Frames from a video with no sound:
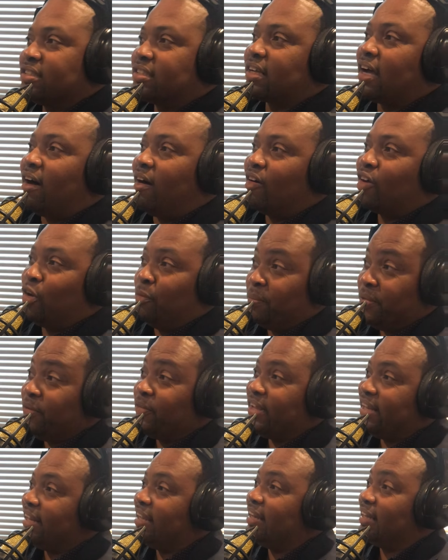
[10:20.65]
It's called
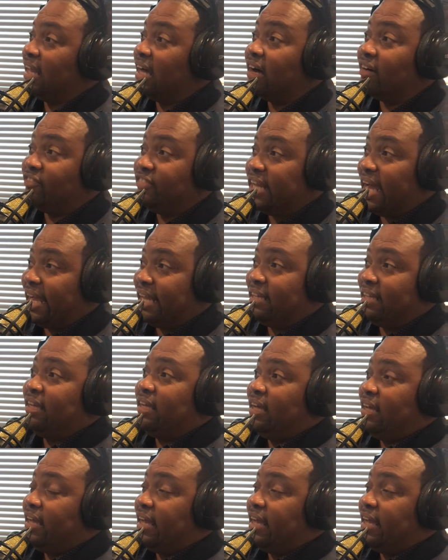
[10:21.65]
Community Love Day.